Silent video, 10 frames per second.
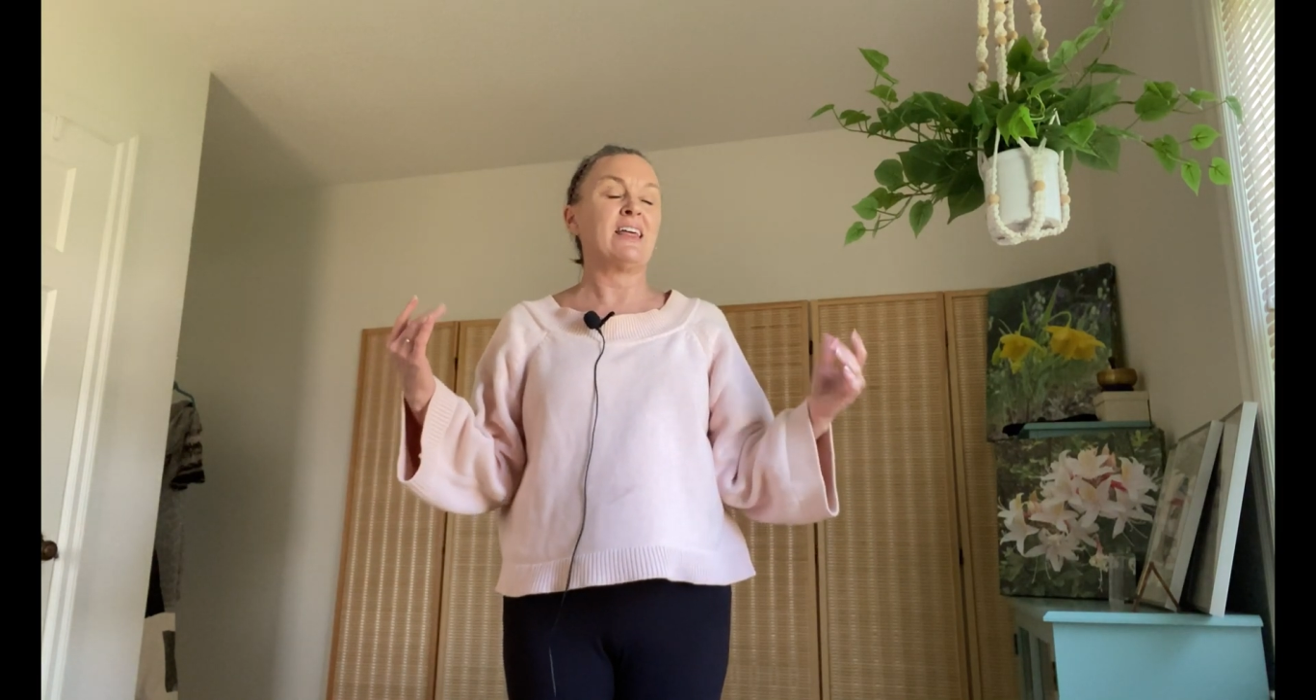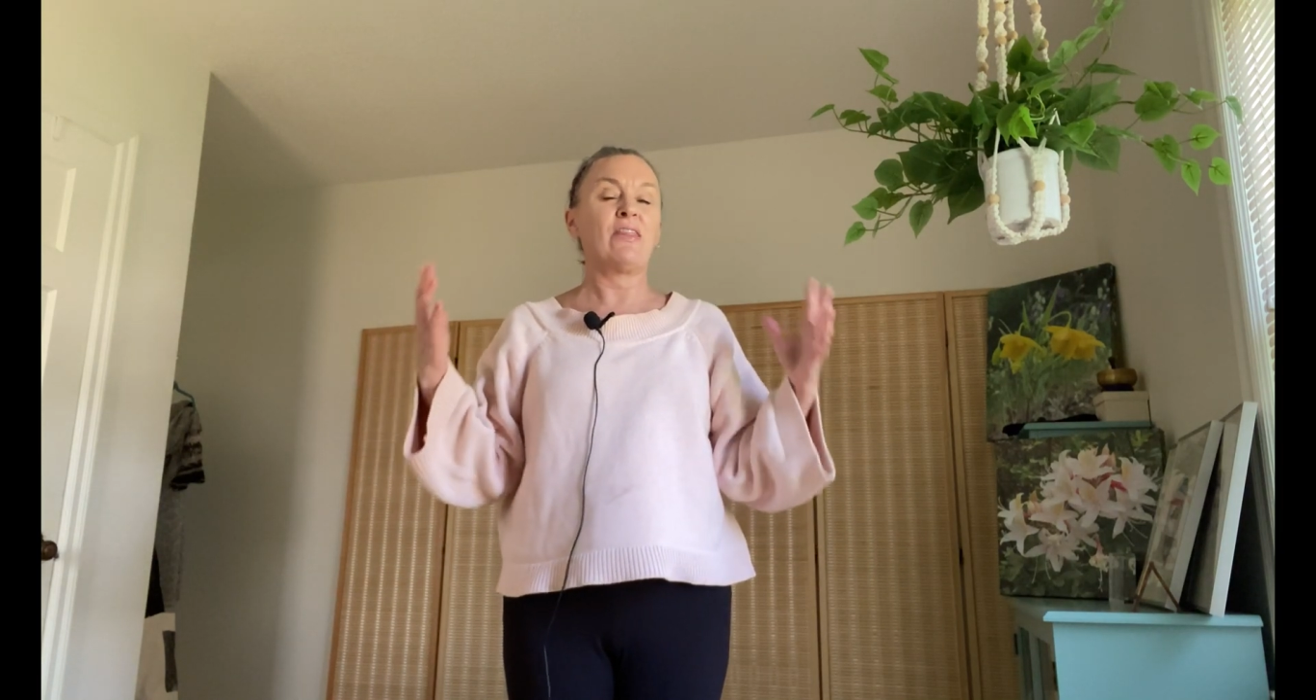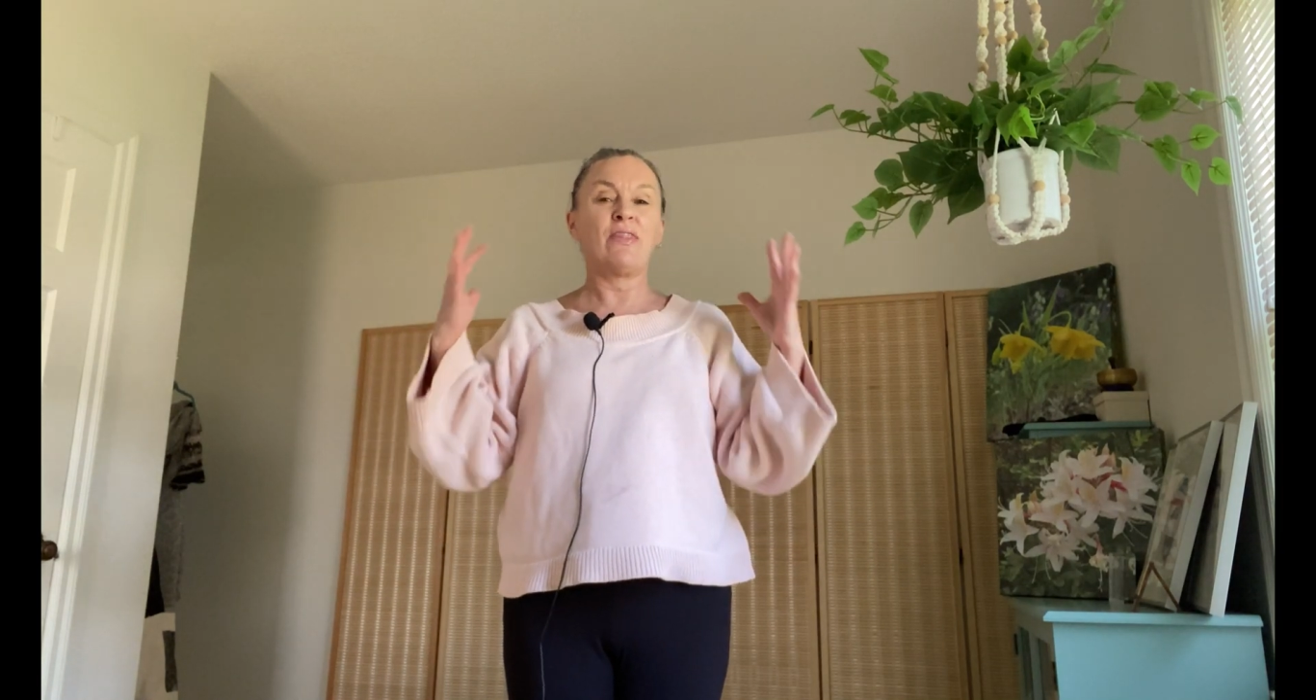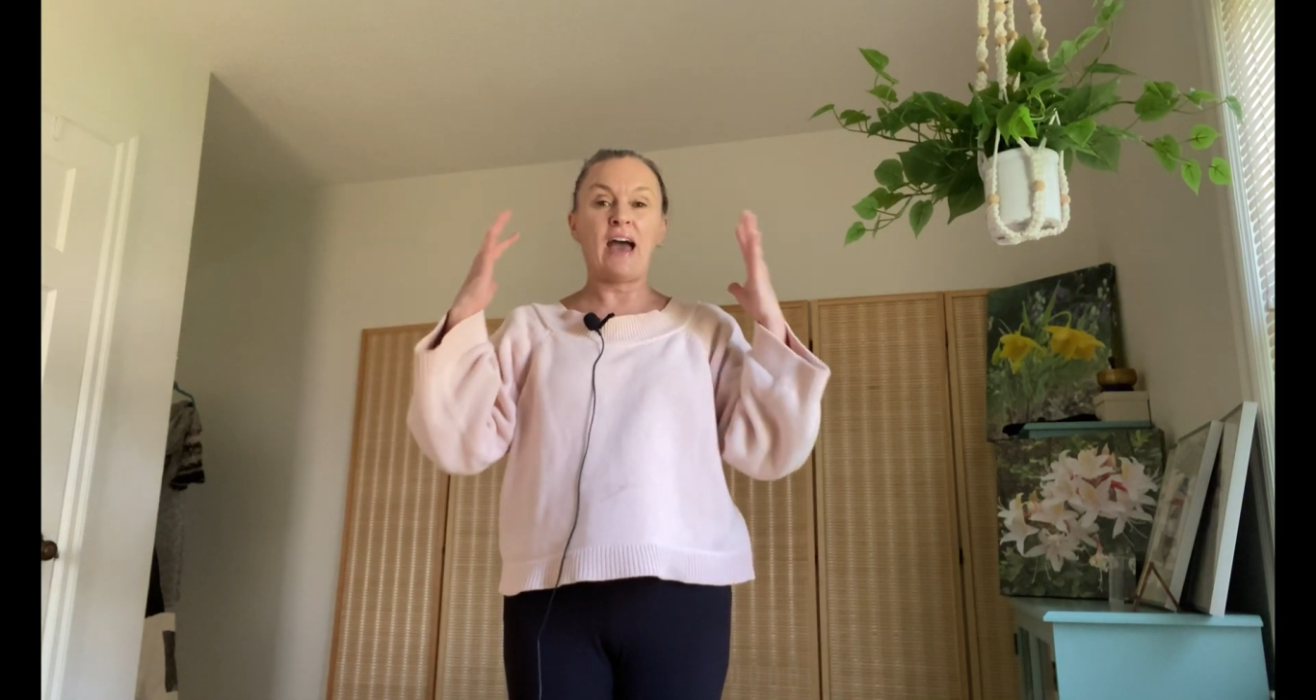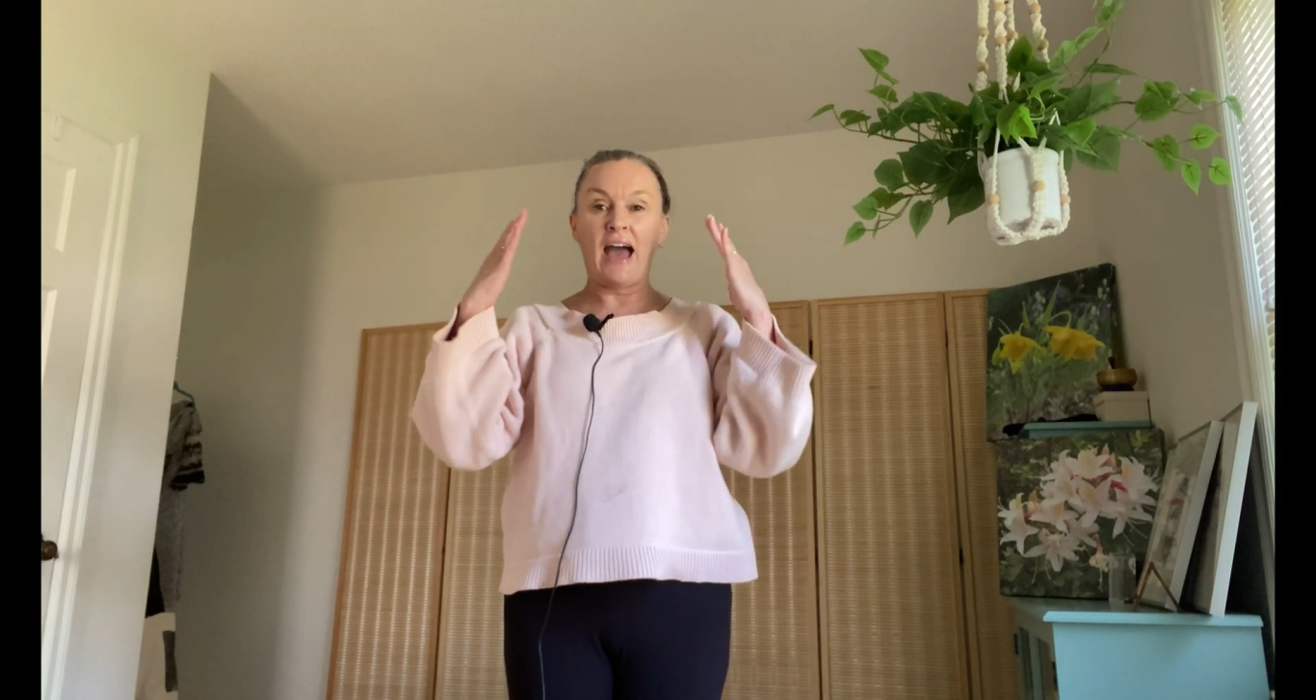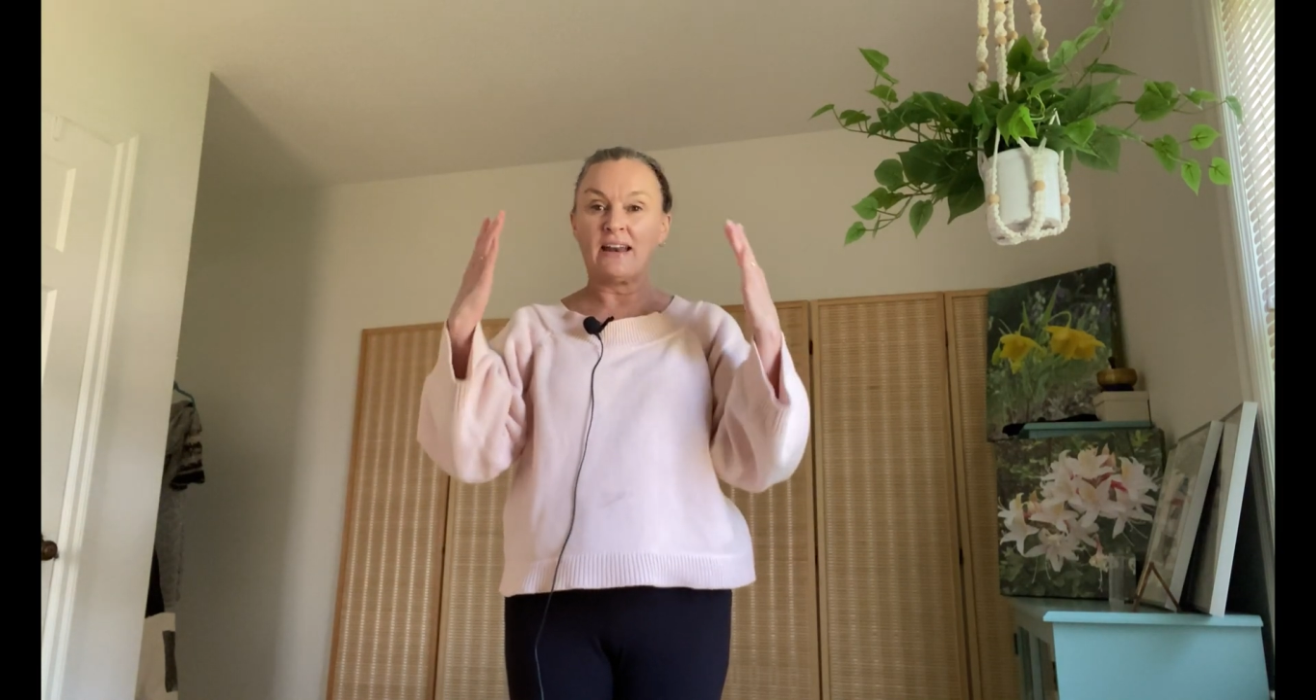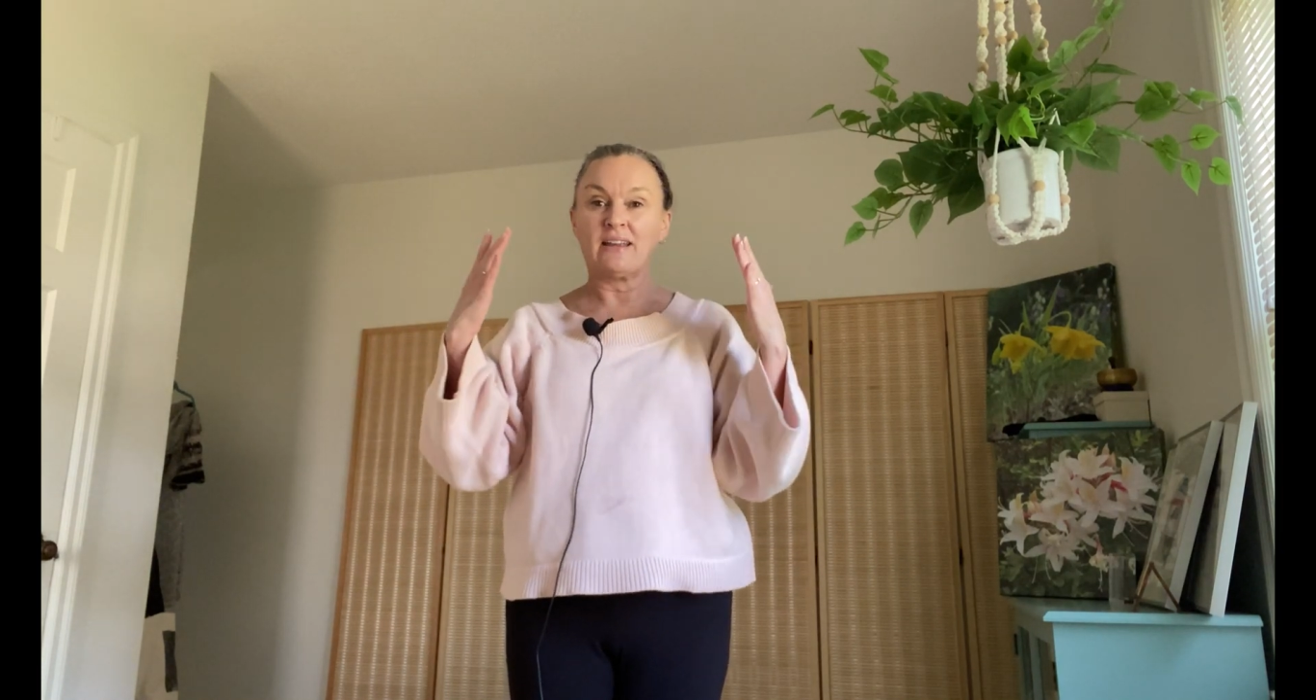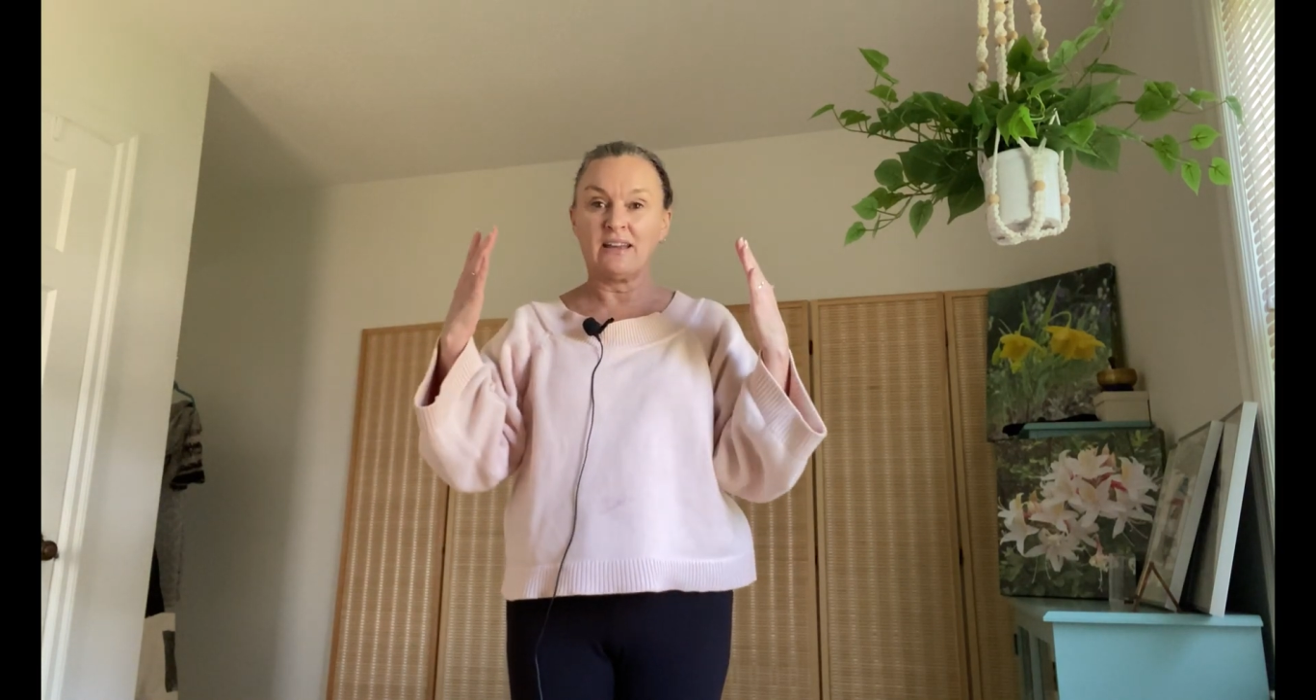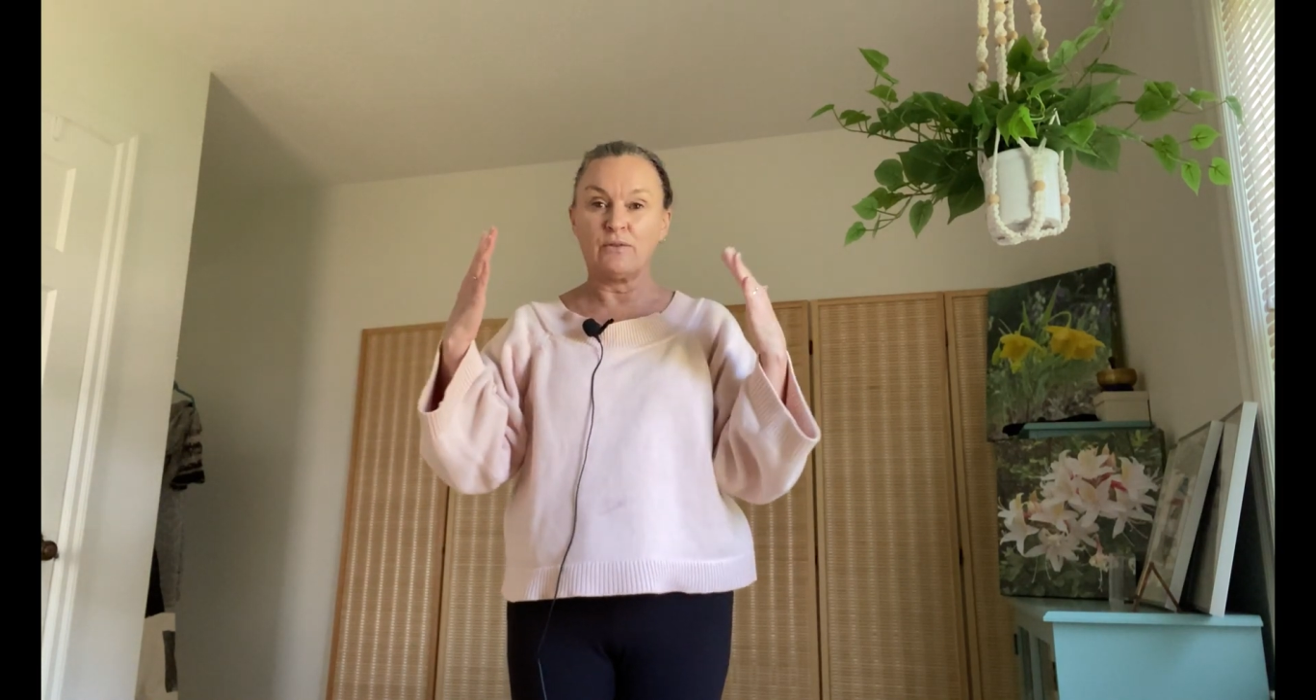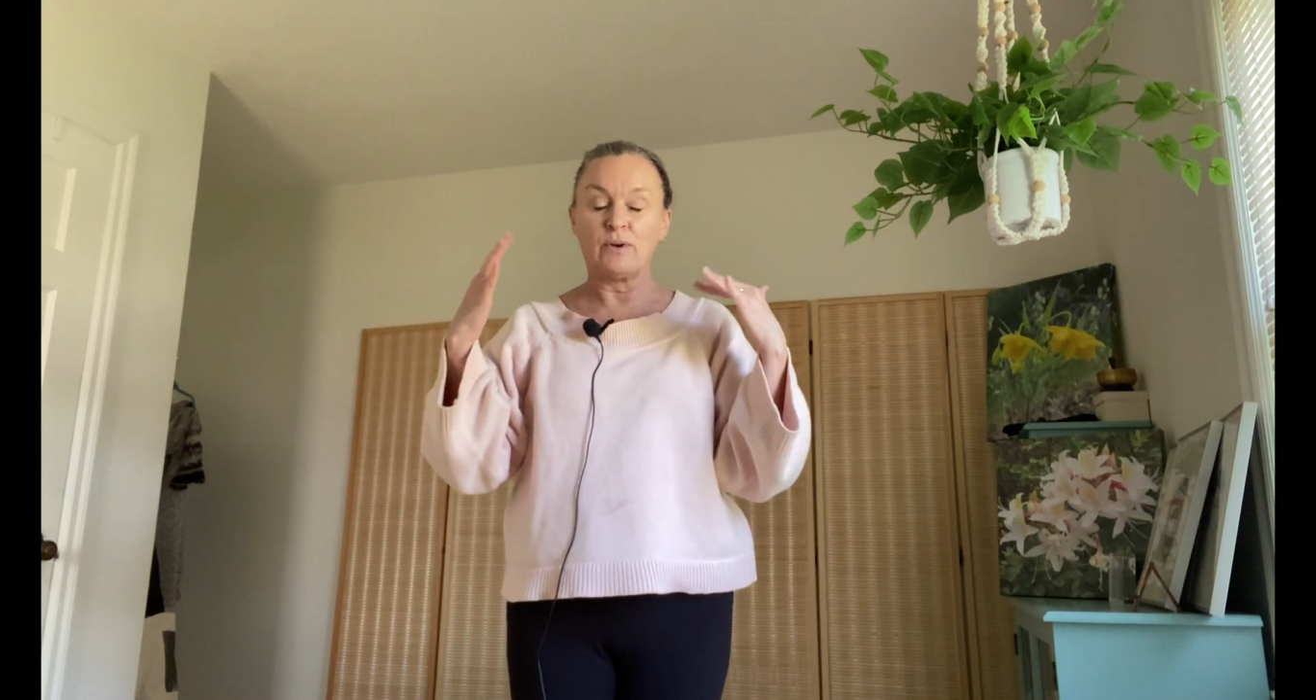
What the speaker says: that can